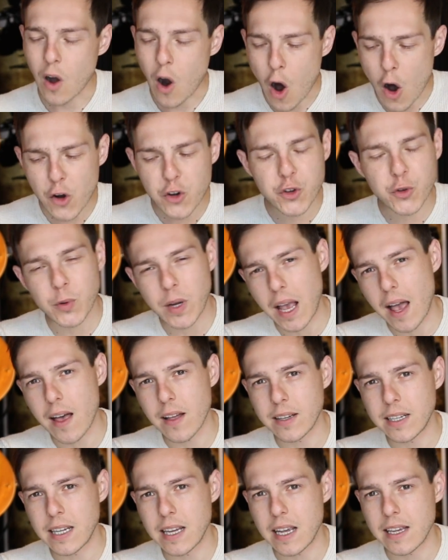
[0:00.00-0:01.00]
The harsh
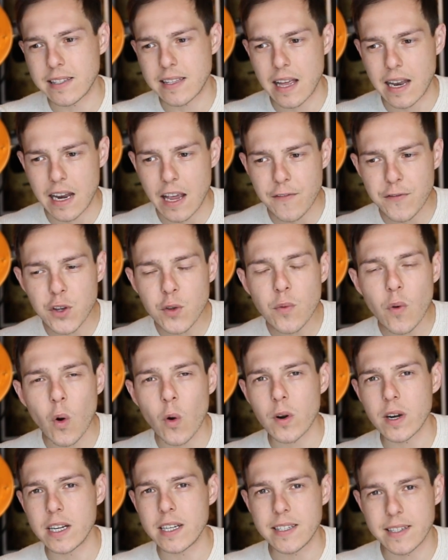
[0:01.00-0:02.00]
reality is that if you've
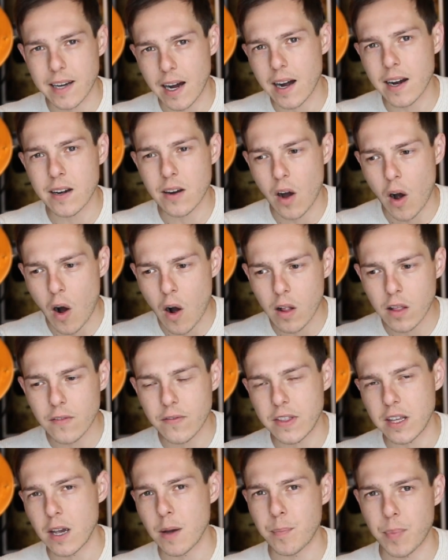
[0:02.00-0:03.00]
already done all
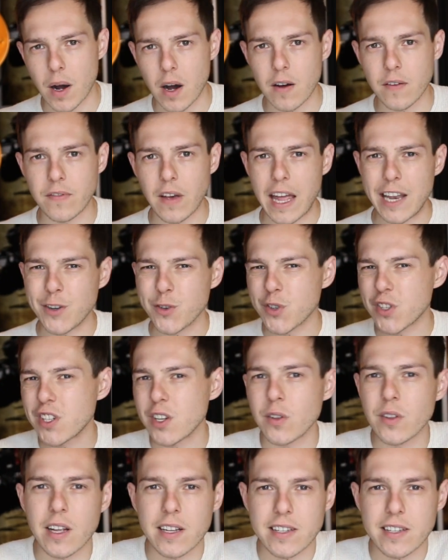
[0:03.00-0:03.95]
of the above and you're still